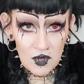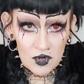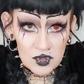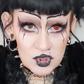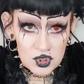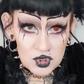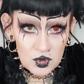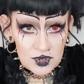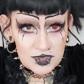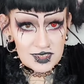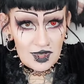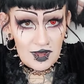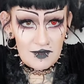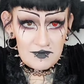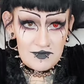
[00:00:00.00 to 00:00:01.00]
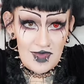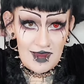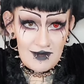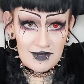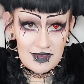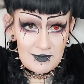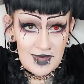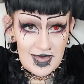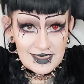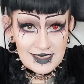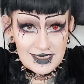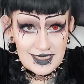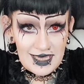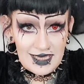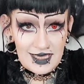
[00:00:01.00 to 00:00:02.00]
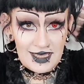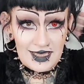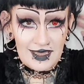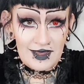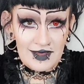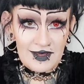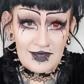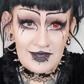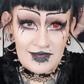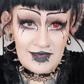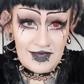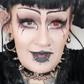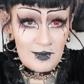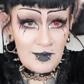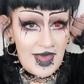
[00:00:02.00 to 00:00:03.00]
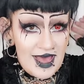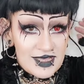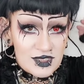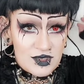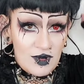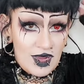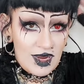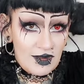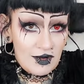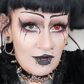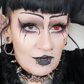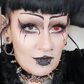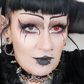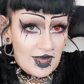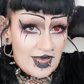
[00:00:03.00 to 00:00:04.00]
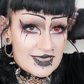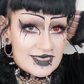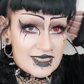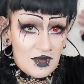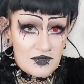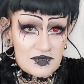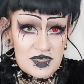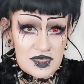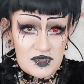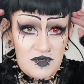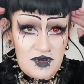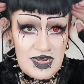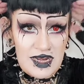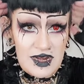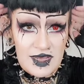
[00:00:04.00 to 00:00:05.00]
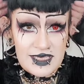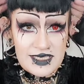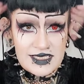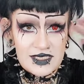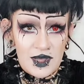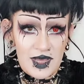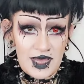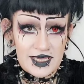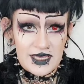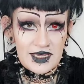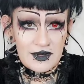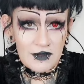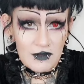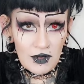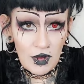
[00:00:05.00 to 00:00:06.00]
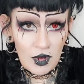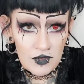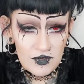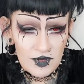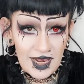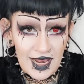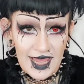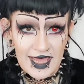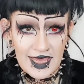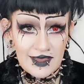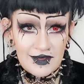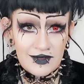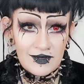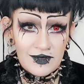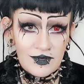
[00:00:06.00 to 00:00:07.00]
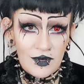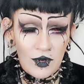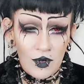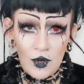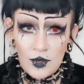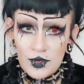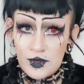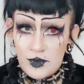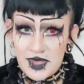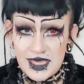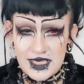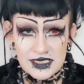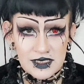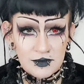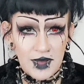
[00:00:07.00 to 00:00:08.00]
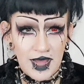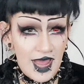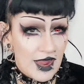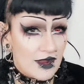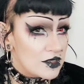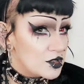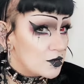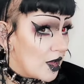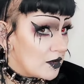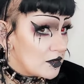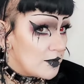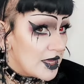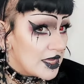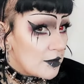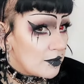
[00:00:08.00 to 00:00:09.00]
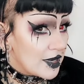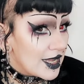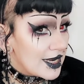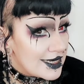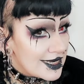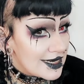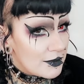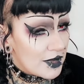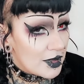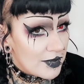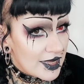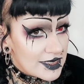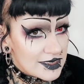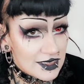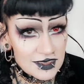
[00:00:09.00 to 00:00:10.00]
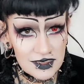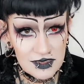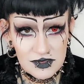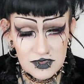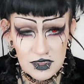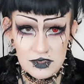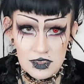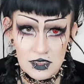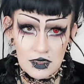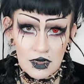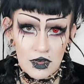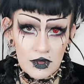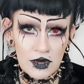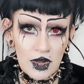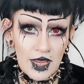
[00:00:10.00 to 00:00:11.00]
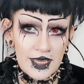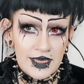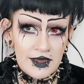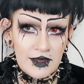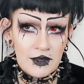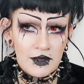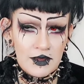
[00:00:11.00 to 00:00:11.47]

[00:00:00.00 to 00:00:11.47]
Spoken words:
shorter, very messy. My hair's quite long by itself, so it's really nice that I can overlay it on the piece in my hair as well to make it blend in a bit better, so it doesn't look like a